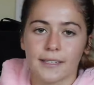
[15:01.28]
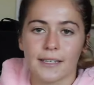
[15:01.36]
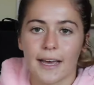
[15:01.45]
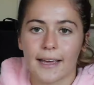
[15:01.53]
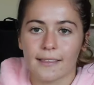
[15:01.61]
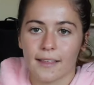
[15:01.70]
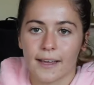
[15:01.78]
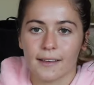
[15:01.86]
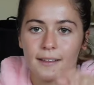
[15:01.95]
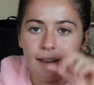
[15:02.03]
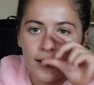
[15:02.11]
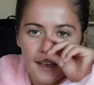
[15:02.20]
today, like
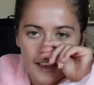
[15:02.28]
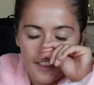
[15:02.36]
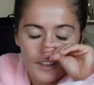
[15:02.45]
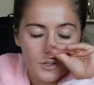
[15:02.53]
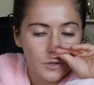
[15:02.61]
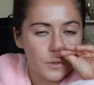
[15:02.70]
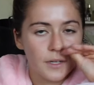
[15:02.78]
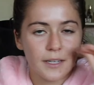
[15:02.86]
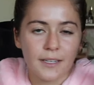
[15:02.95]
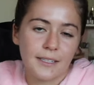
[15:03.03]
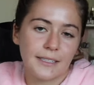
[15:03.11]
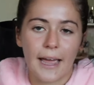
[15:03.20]
little
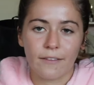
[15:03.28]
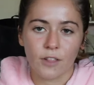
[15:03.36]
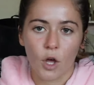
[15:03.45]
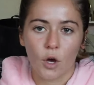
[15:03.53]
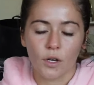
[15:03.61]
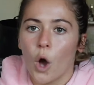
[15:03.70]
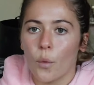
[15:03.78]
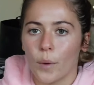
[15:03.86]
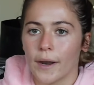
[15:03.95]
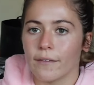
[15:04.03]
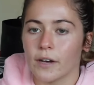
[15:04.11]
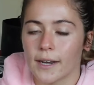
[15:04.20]
day vlog,
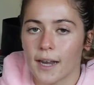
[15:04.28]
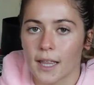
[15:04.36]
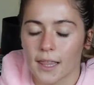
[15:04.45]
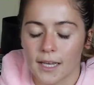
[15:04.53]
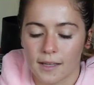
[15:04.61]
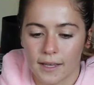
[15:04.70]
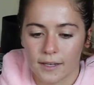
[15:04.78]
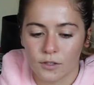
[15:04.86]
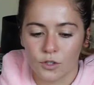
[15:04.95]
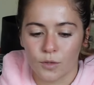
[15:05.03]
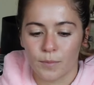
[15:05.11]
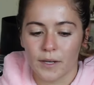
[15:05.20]
whatever, nothing like
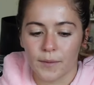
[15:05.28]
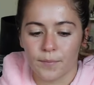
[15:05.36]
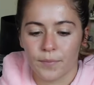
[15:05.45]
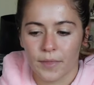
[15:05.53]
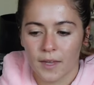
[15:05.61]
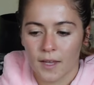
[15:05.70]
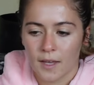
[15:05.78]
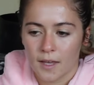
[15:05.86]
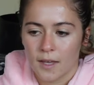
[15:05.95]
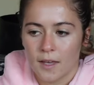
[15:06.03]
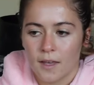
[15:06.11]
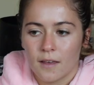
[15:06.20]
super
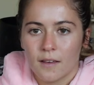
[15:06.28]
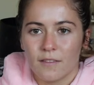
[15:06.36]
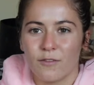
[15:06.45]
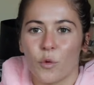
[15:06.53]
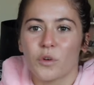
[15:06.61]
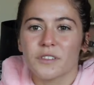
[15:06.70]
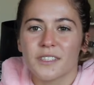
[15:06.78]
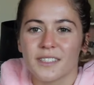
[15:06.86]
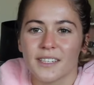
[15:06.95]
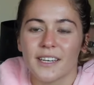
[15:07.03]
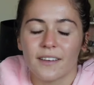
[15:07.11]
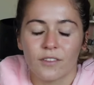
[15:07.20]

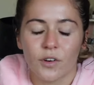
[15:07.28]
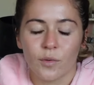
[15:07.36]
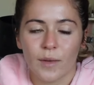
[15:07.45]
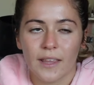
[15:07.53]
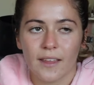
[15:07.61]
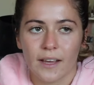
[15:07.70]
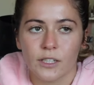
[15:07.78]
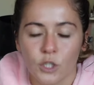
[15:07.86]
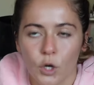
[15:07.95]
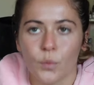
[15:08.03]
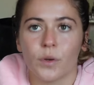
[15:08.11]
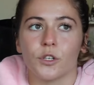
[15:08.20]
forced, if you know what I mean. Like I
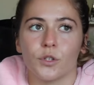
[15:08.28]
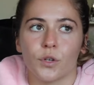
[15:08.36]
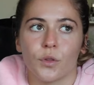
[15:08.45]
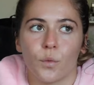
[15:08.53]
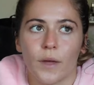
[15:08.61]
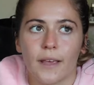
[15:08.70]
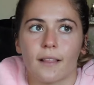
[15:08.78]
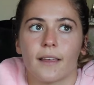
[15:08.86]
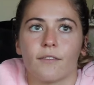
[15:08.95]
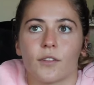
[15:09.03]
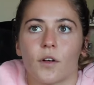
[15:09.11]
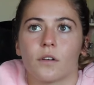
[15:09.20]
don't want to do the
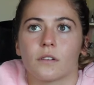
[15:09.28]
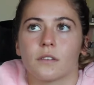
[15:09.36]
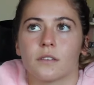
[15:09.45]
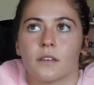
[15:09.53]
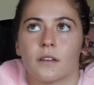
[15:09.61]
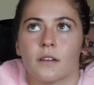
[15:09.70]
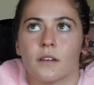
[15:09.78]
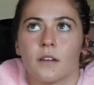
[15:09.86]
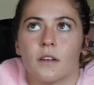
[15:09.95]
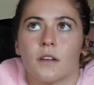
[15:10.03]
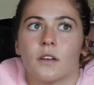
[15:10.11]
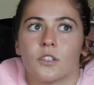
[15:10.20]
weekly vlogs
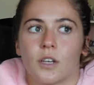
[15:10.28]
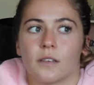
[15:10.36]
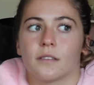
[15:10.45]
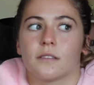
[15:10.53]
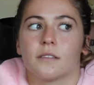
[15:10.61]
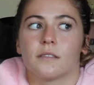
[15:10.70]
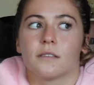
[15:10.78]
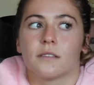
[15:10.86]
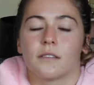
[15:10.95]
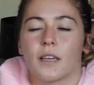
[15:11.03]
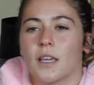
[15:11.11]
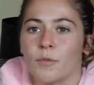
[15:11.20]
just
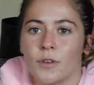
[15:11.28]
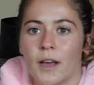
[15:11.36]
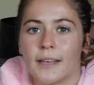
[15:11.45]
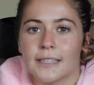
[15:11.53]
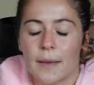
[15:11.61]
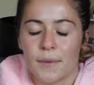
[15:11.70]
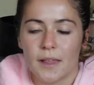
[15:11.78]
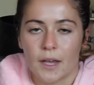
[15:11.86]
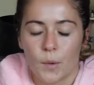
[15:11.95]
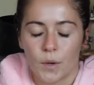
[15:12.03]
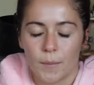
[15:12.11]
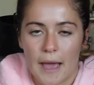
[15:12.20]
to keep you guys happy. Like
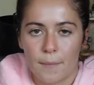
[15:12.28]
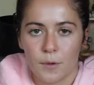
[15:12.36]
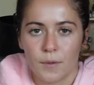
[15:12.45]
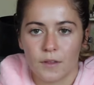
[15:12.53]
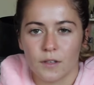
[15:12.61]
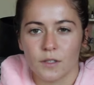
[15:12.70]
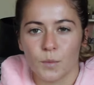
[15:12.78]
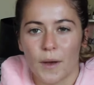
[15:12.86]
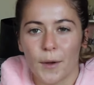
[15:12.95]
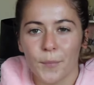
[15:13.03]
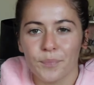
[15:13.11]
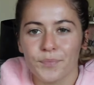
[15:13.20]
I want to be happy with it as
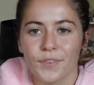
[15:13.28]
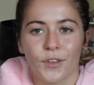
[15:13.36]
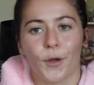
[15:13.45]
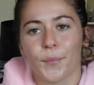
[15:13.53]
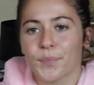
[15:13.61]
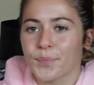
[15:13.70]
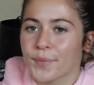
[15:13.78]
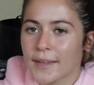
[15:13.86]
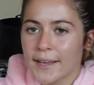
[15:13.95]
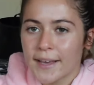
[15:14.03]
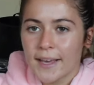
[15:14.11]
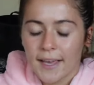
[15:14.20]
well. So
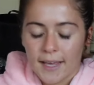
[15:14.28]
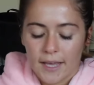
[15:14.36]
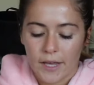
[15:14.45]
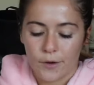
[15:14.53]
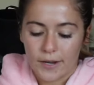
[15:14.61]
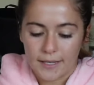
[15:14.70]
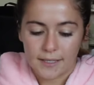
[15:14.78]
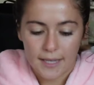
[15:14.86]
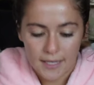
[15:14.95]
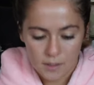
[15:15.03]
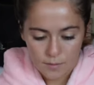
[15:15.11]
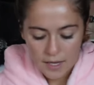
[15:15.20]
here it is,
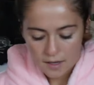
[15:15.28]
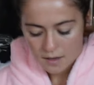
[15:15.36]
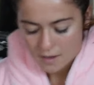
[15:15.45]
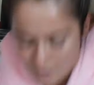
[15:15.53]
here's me.